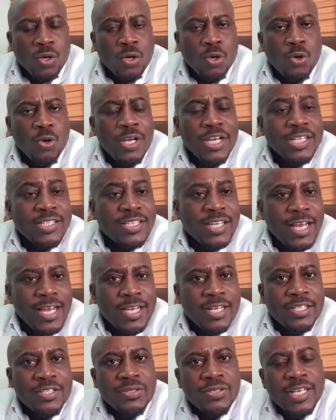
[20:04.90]
Who is
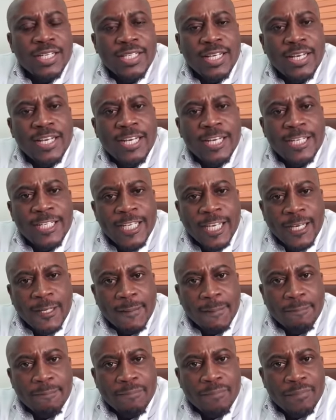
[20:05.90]
likely to get a hernia?
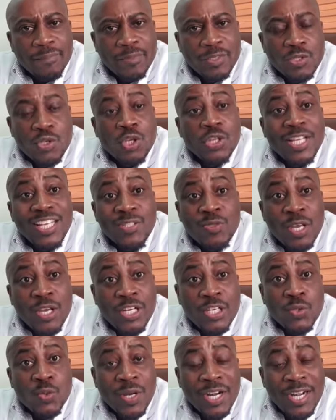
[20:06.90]
So that's why you
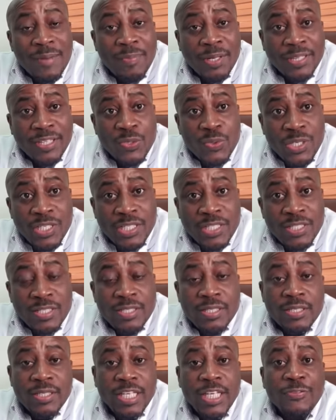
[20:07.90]
need to worry about the
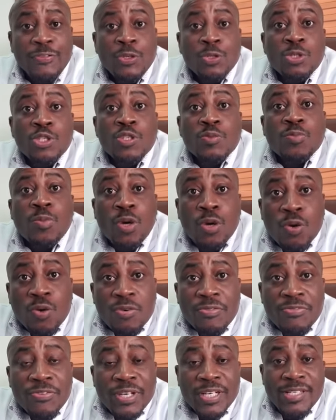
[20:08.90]
risks. If you
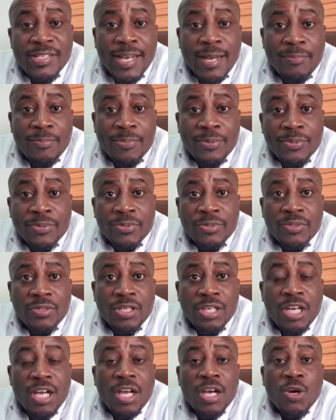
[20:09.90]
smoke, for example.
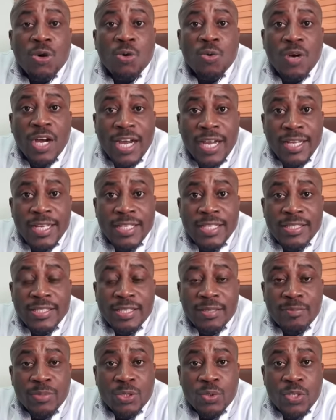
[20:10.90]
Why is
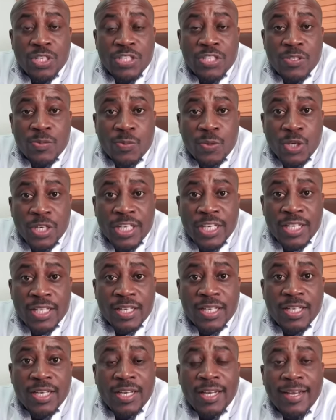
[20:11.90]
somebody who is
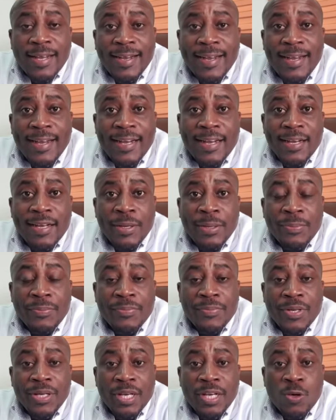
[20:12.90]
smoking,
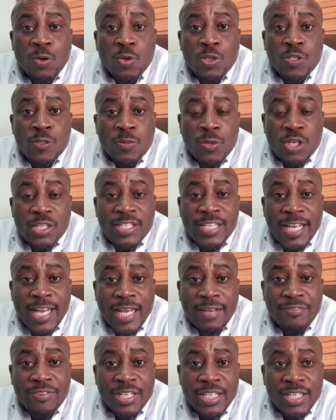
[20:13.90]
who smokes
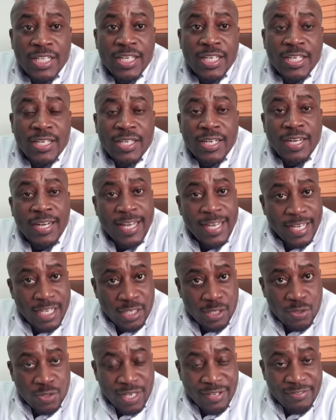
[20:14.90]
heavily, likely
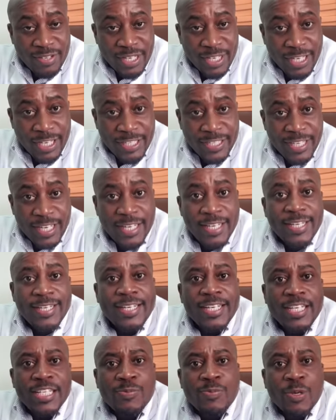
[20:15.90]
to have a hernia?
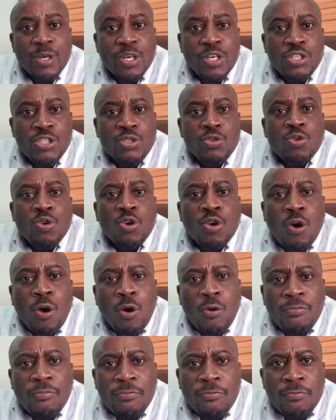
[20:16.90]
Is because you
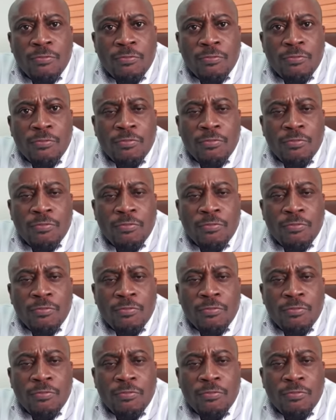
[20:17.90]
cough.